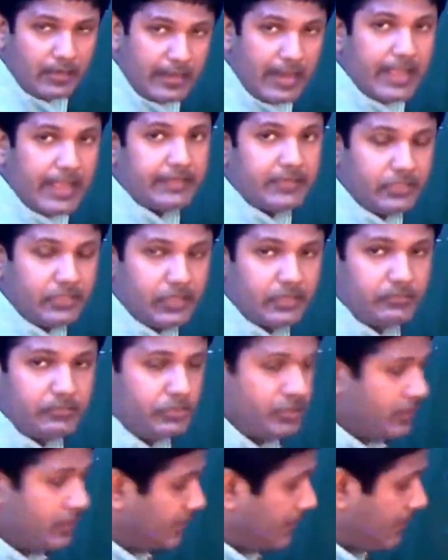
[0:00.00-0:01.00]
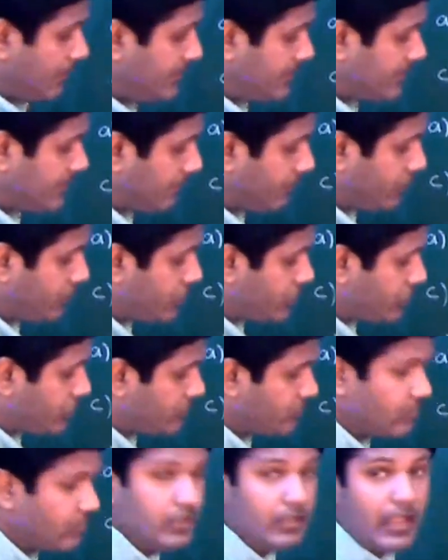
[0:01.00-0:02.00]
like terms, that means I'm going to
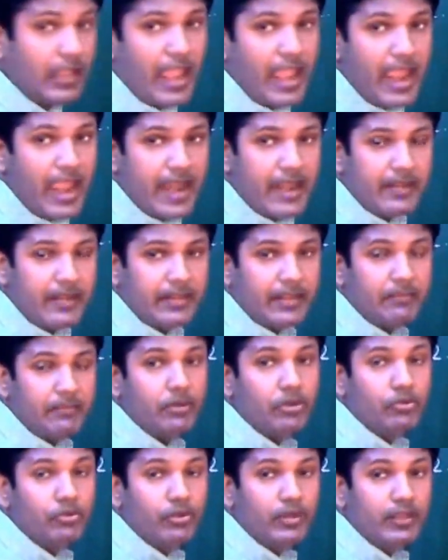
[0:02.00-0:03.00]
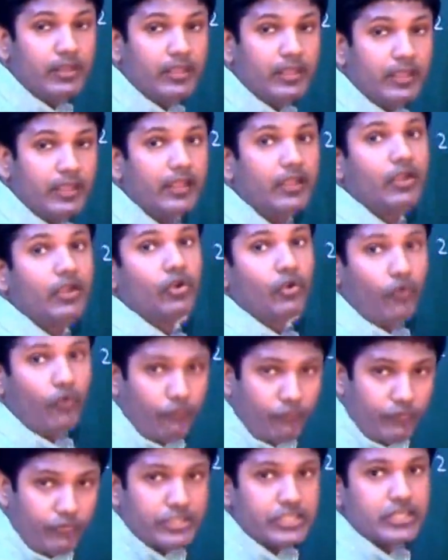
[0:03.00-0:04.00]
just add them between the
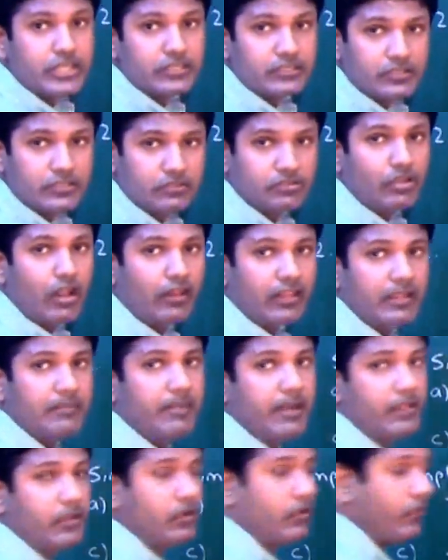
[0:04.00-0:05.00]
coefficients, solve them by the